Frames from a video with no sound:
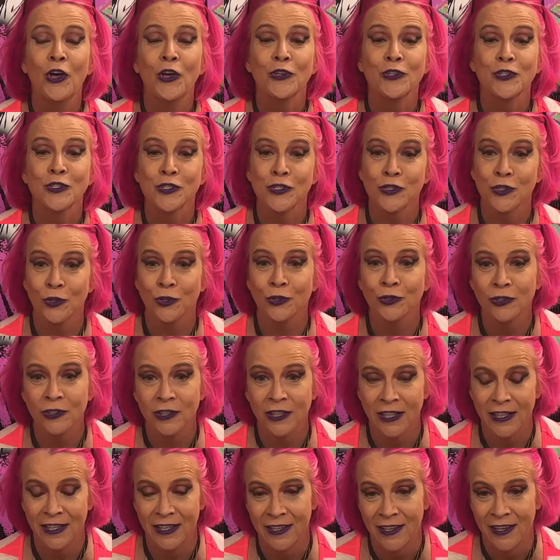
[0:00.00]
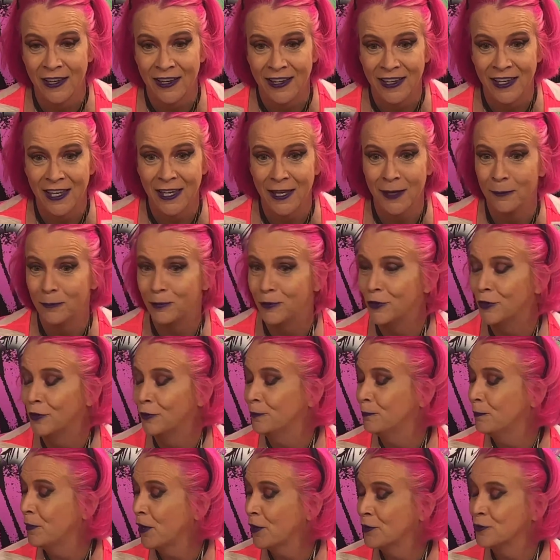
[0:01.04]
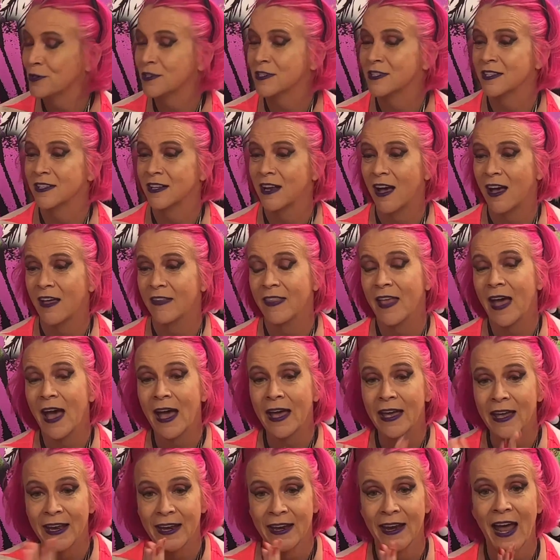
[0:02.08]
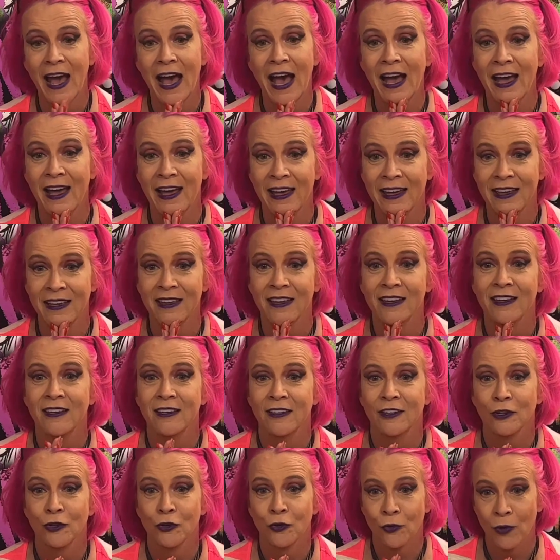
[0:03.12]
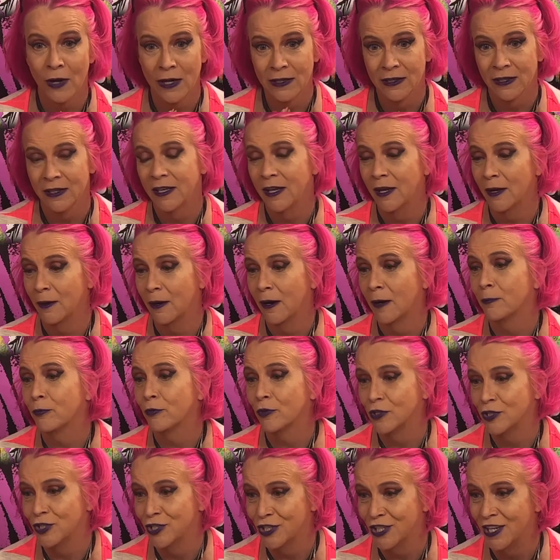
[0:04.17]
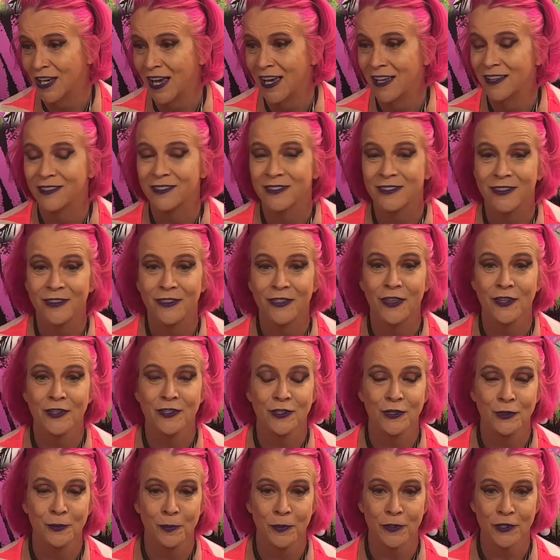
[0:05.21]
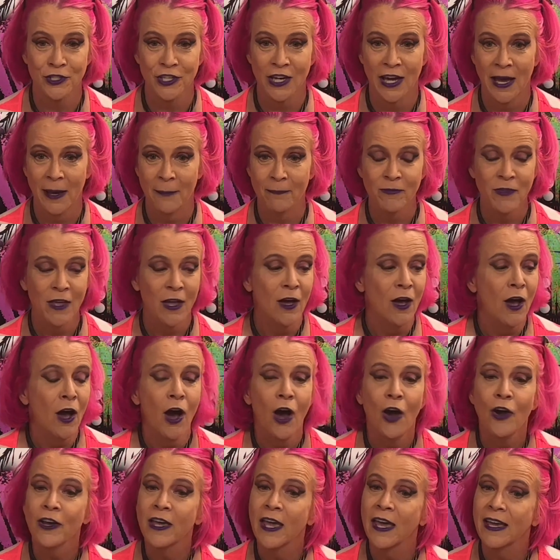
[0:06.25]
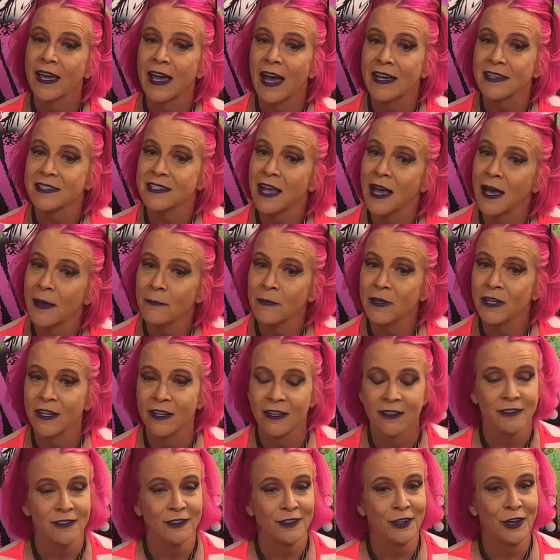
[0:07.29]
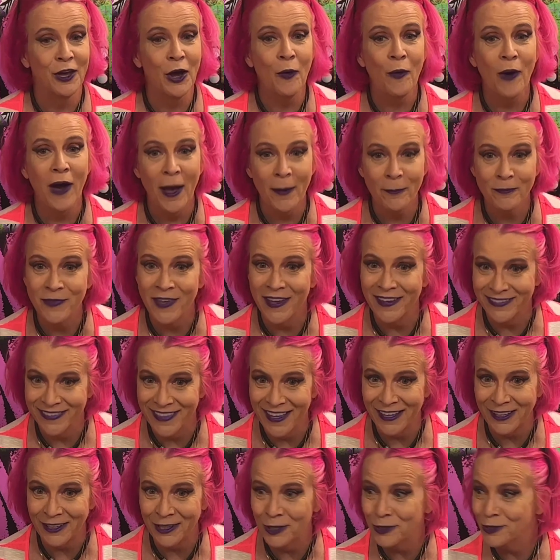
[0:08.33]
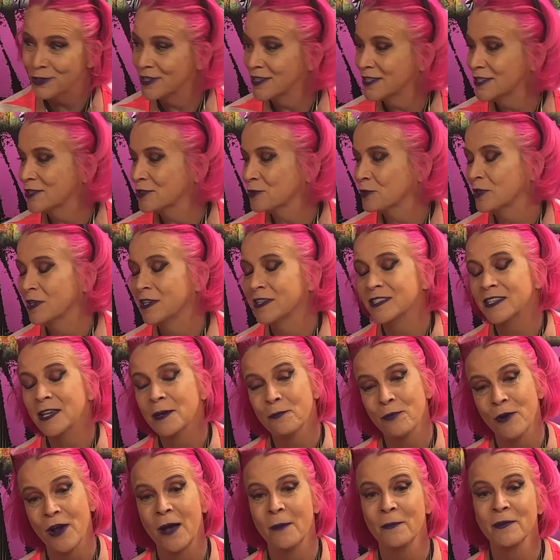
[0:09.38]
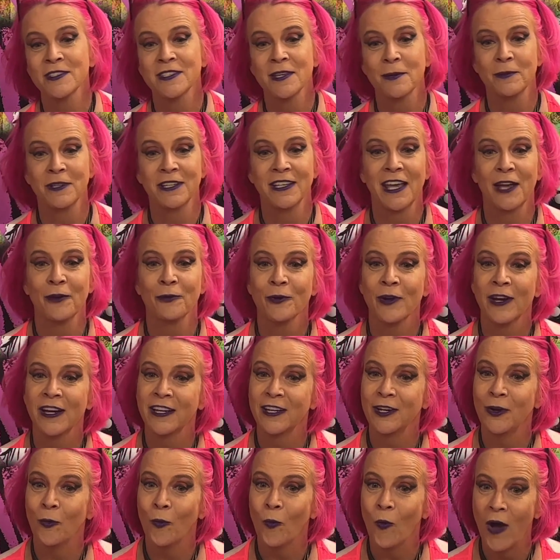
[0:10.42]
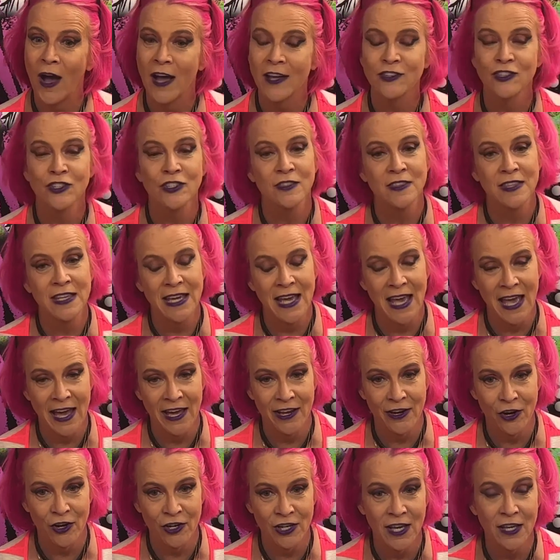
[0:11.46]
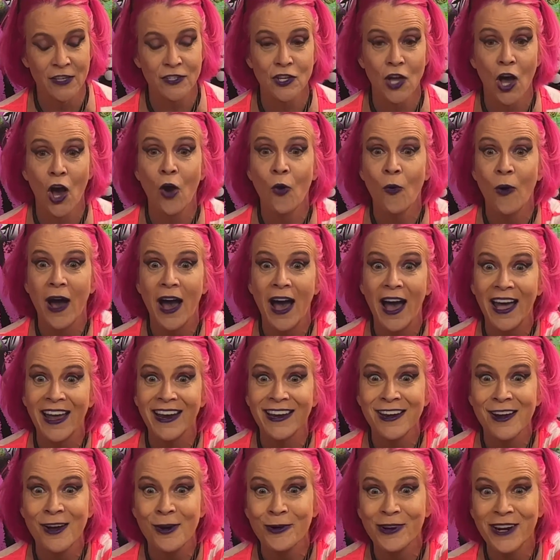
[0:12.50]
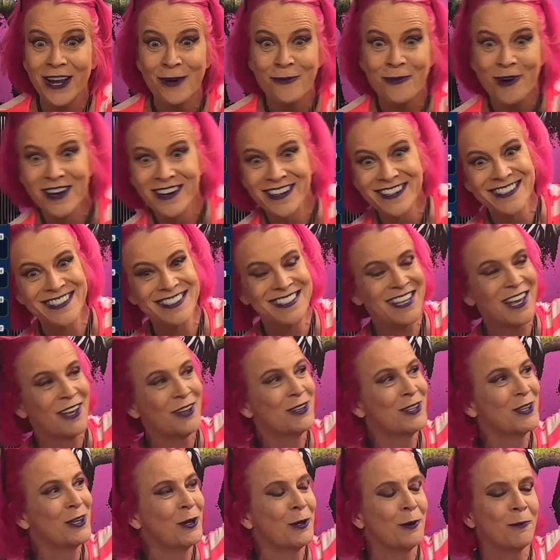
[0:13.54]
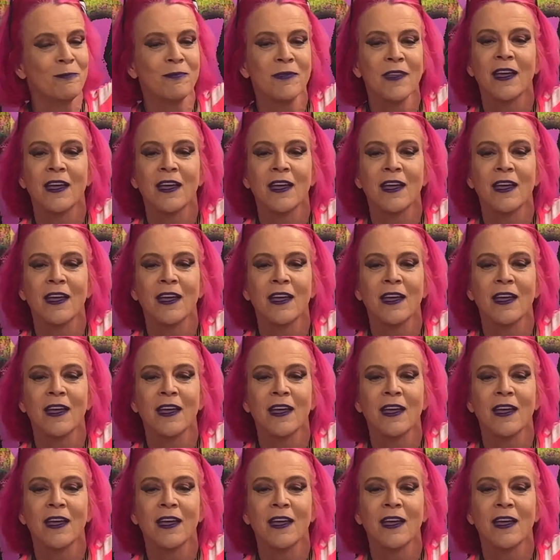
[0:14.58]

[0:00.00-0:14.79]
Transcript: certainly keep you posted on that. And I greatly appreciate the super chat. Okay, guys, I'm going to go update that closing screen as I promised. I'm going to get ready to watch The Anarchists. Oh, I know what I wanted to tell you.